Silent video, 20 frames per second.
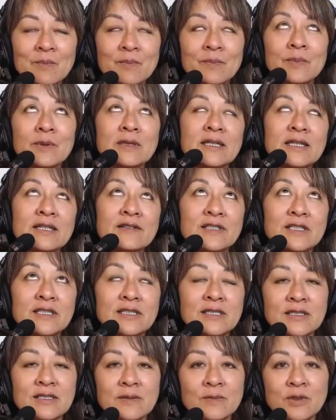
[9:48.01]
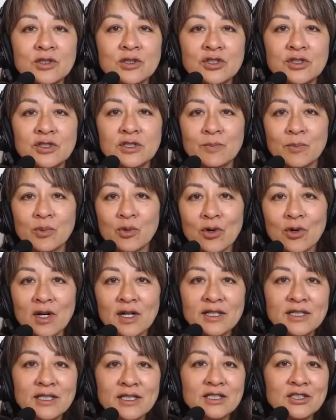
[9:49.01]
belief system, which it's
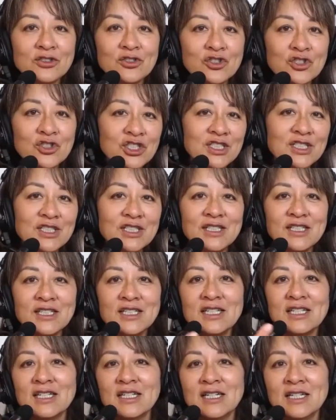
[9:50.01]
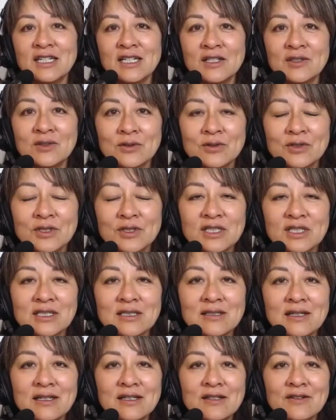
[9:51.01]
prana, chi, and there's this
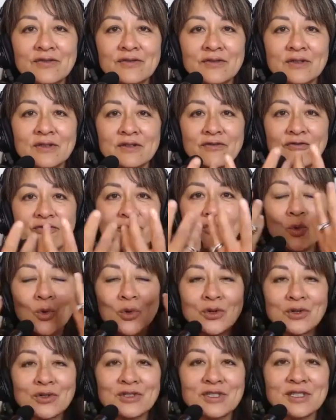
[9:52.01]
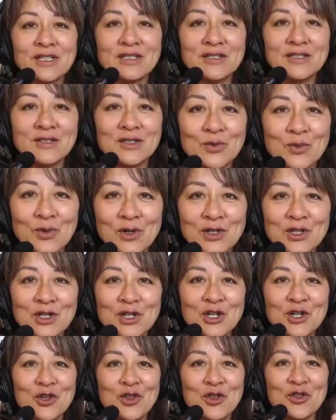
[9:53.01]
life force that is
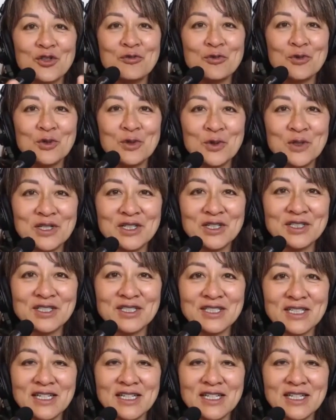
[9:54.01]
running through us.